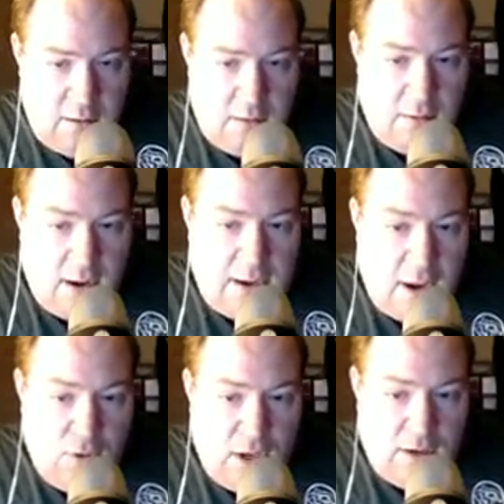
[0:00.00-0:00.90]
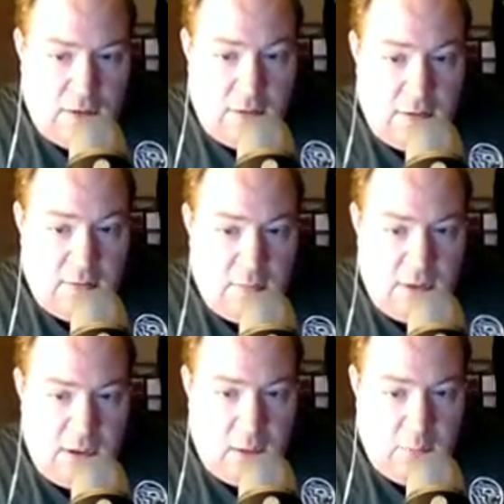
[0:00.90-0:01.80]
Alright, now we get into some of
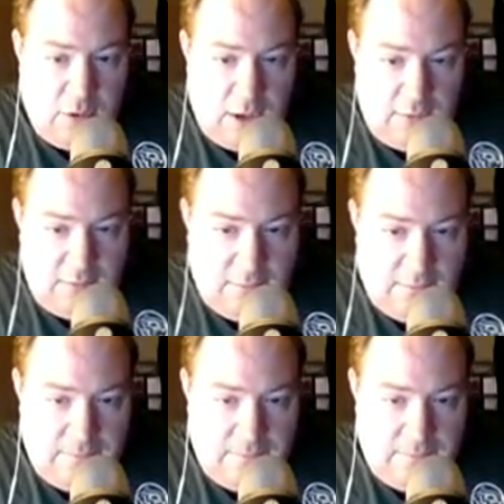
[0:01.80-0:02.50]
the upgrades.